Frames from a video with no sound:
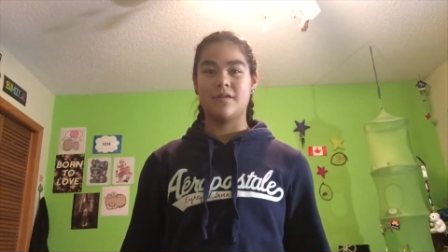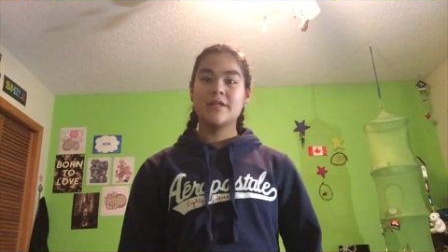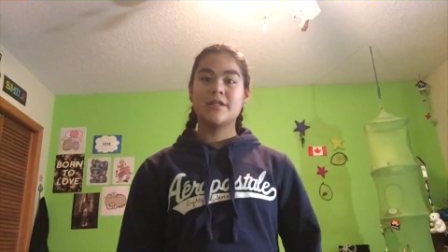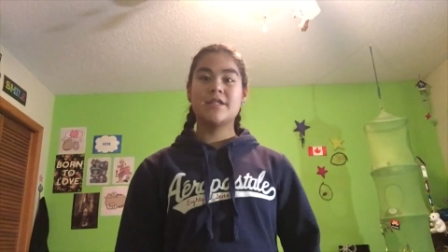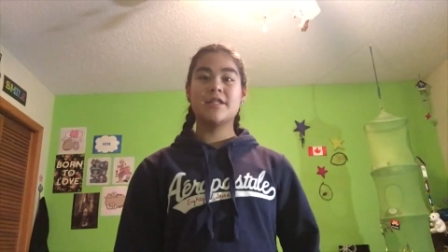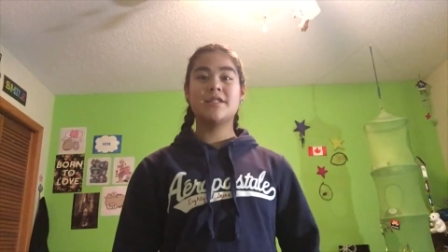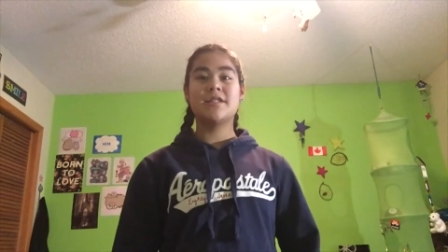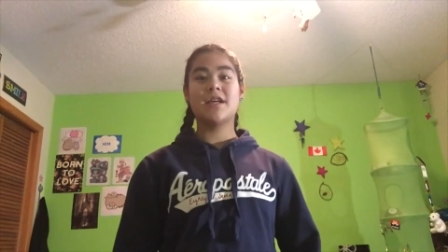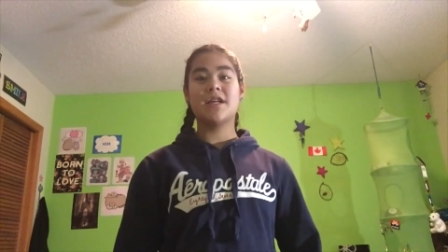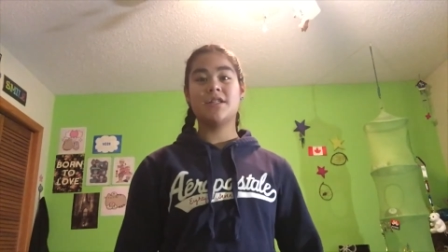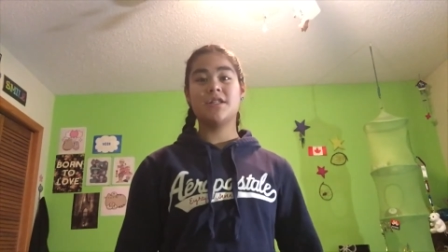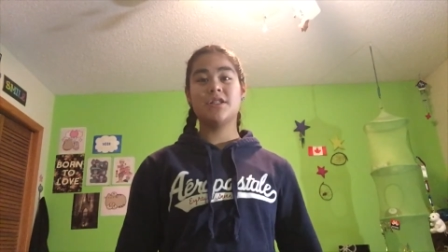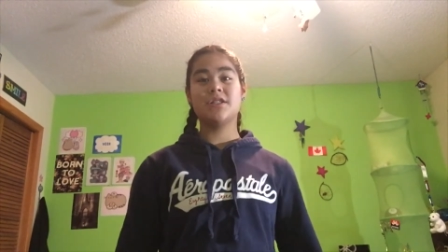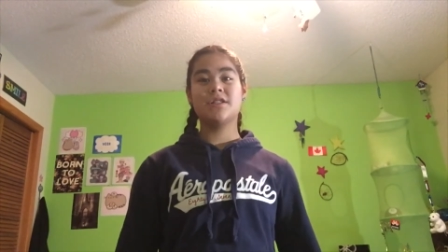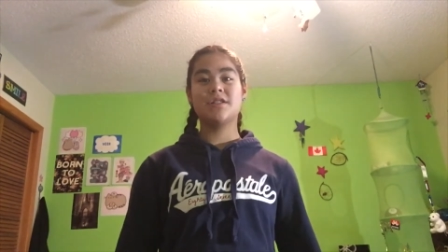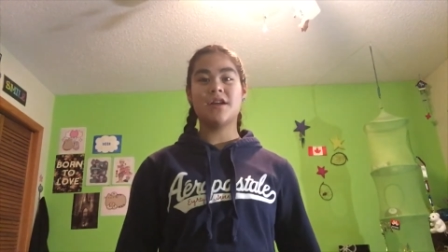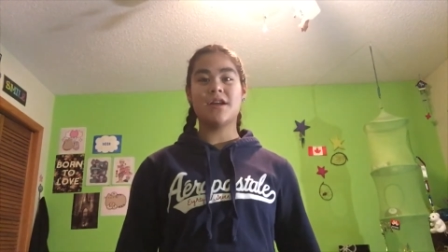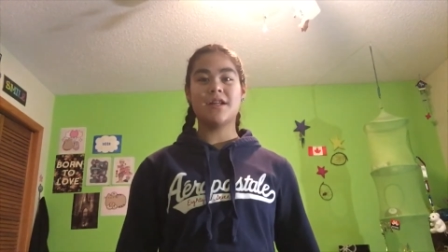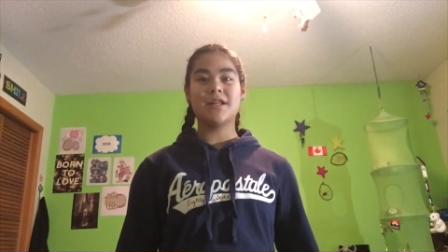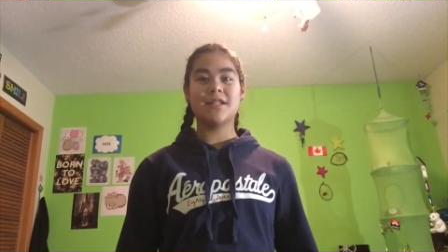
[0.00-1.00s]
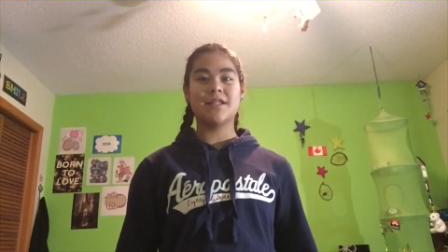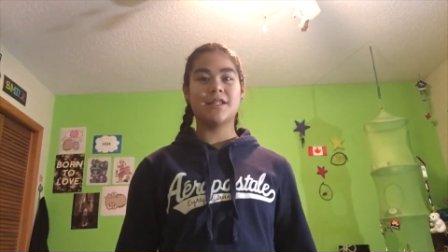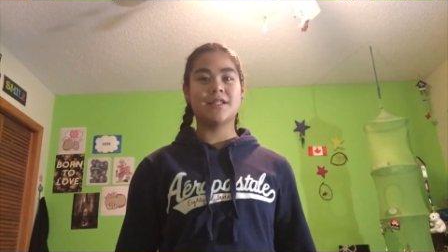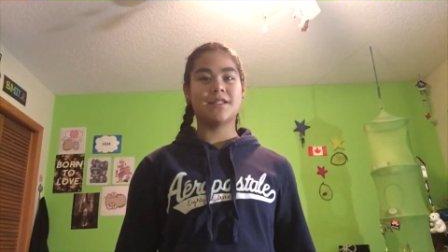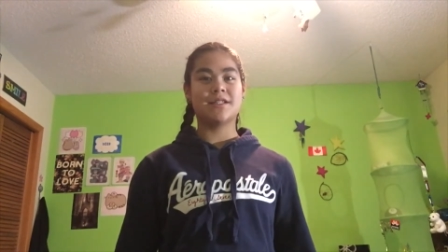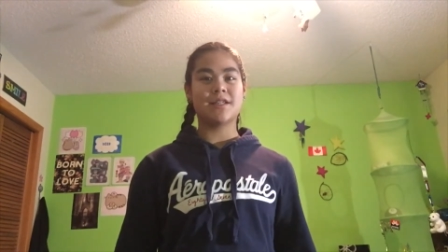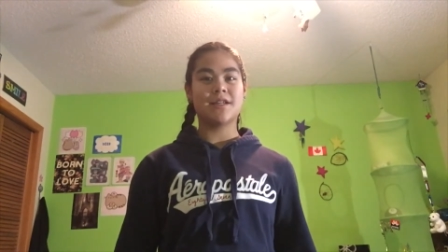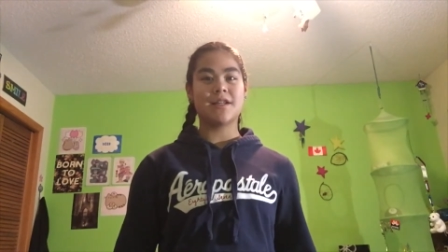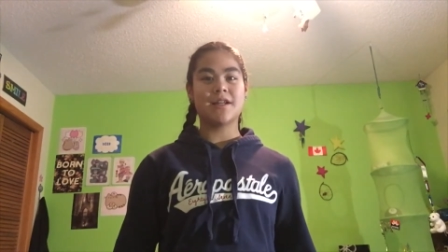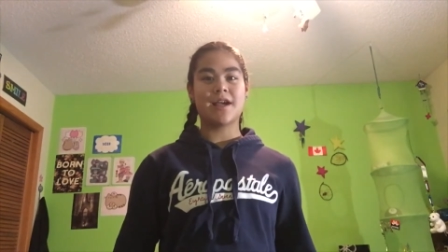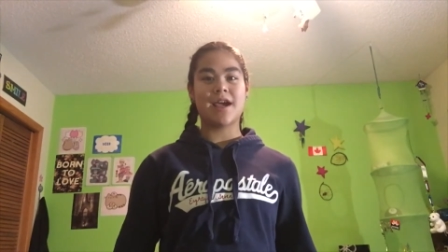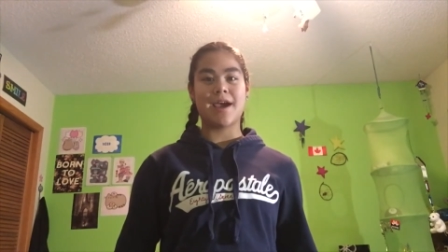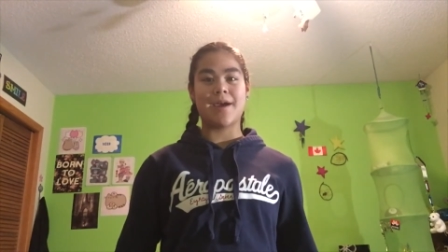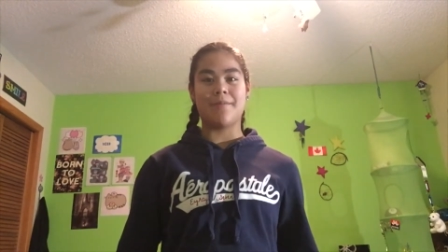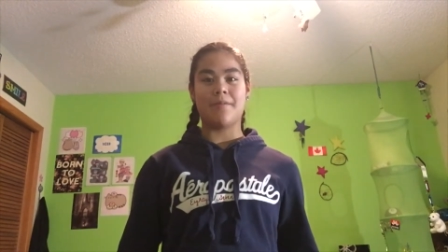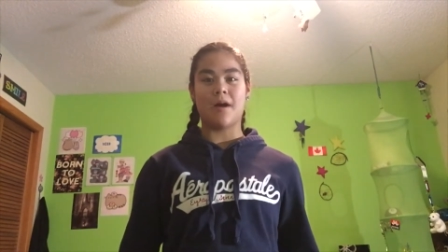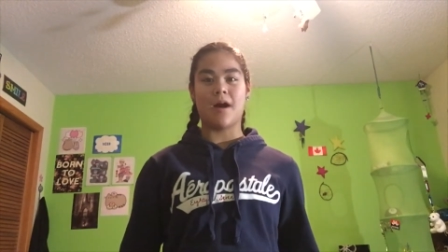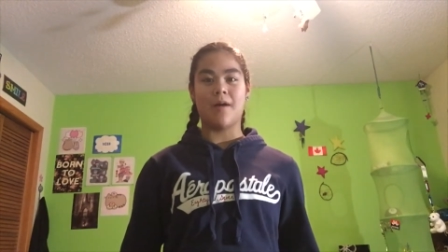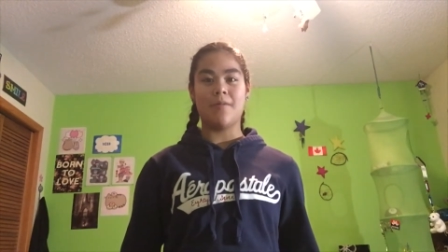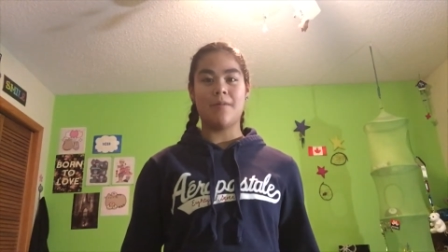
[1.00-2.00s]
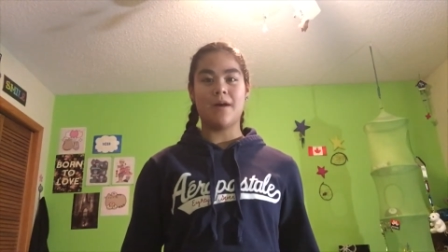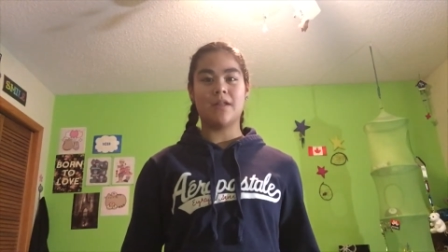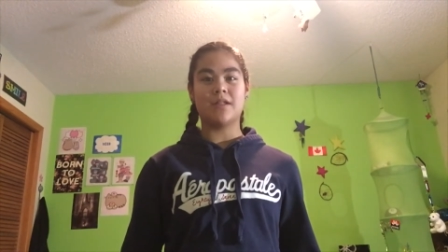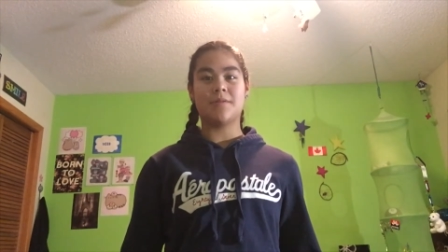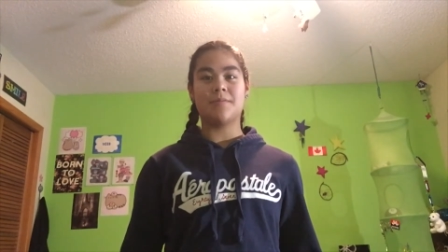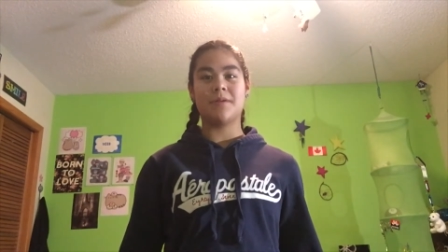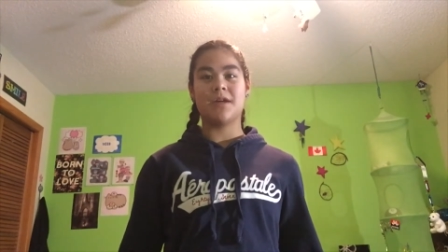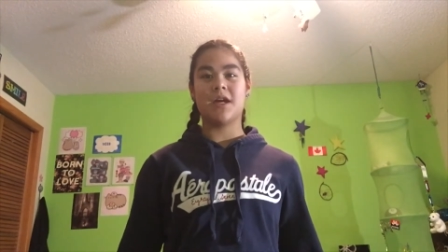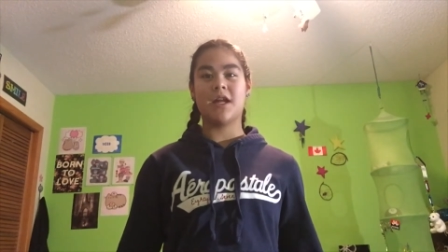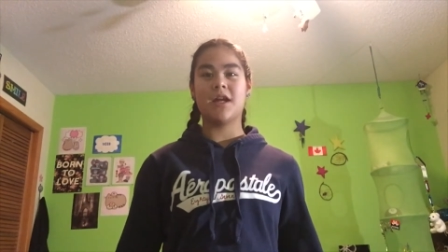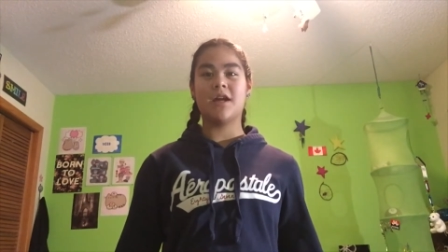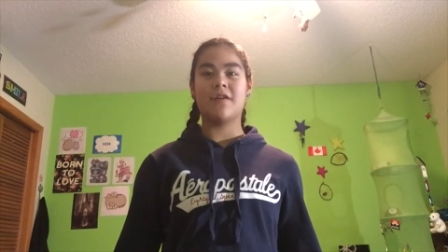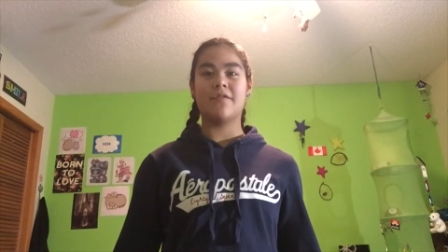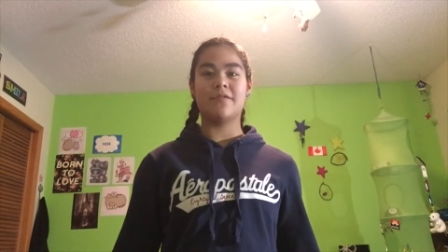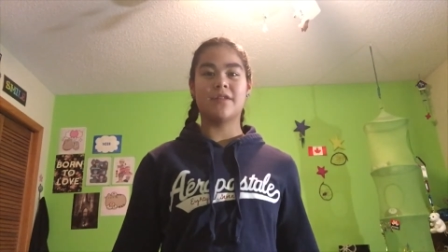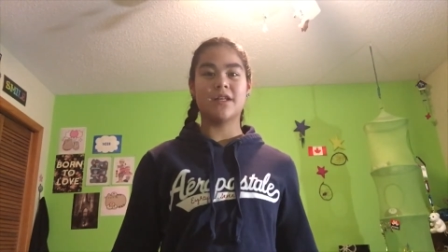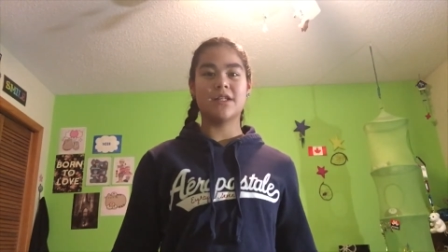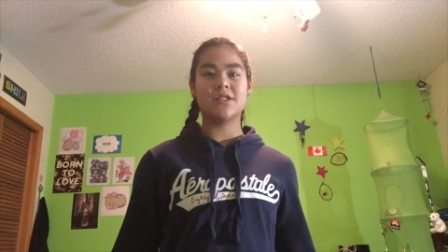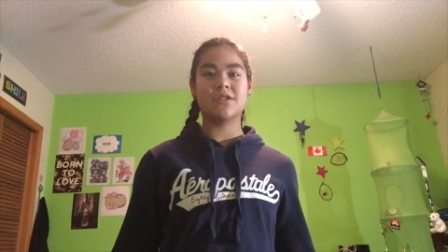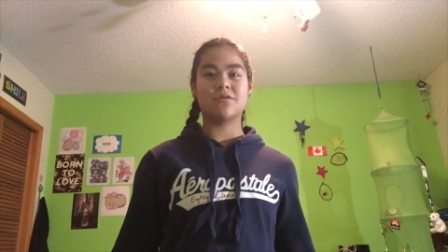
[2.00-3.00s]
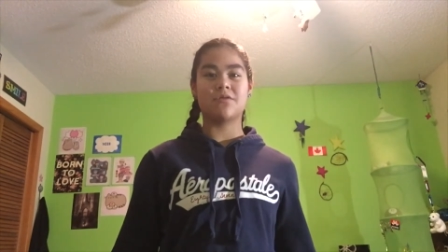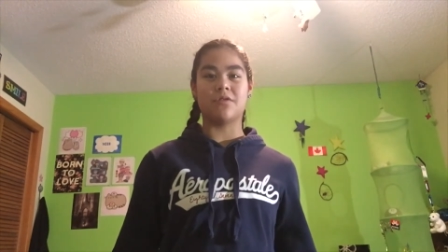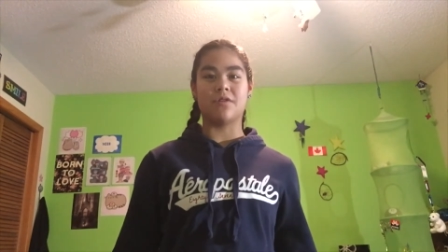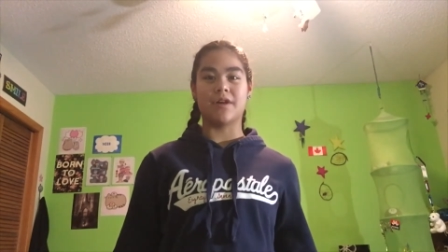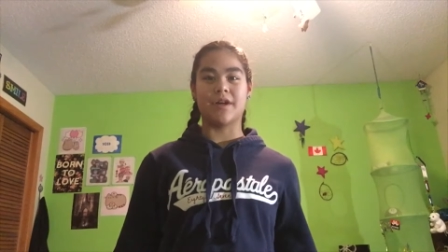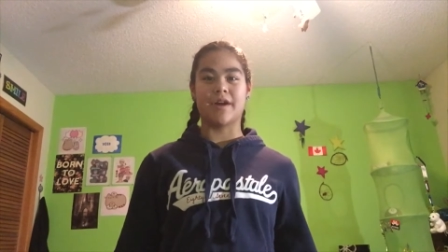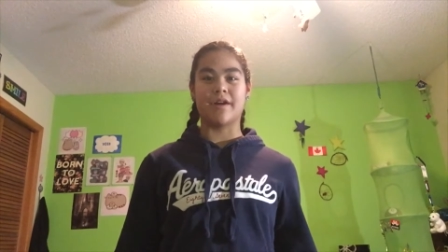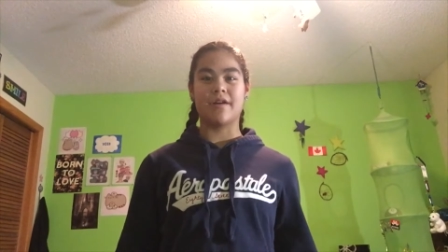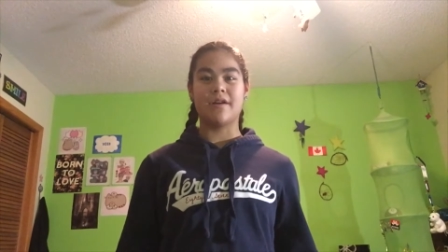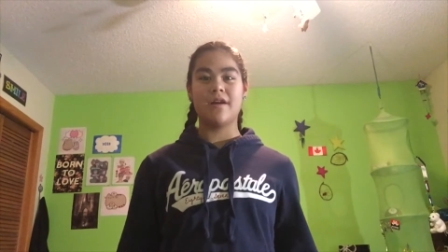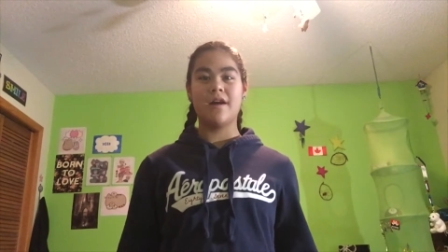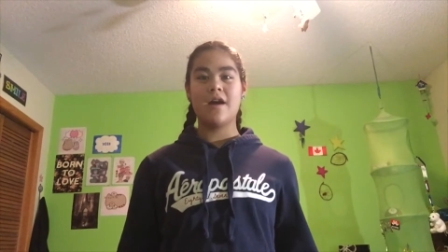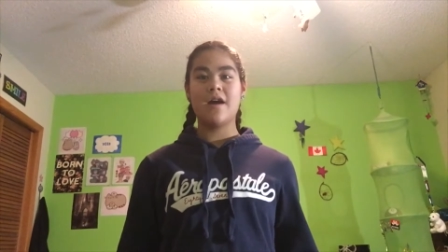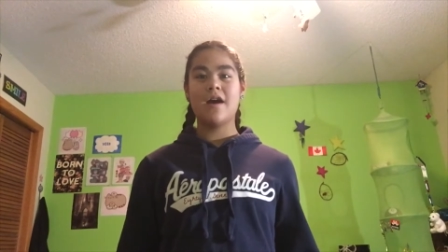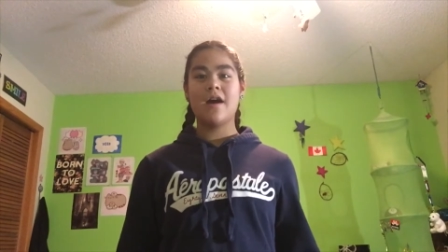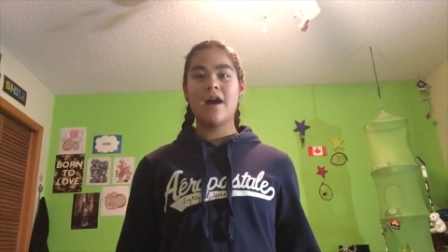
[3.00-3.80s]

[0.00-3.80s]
Since I just started listening to K-pop at the beginning of this school year,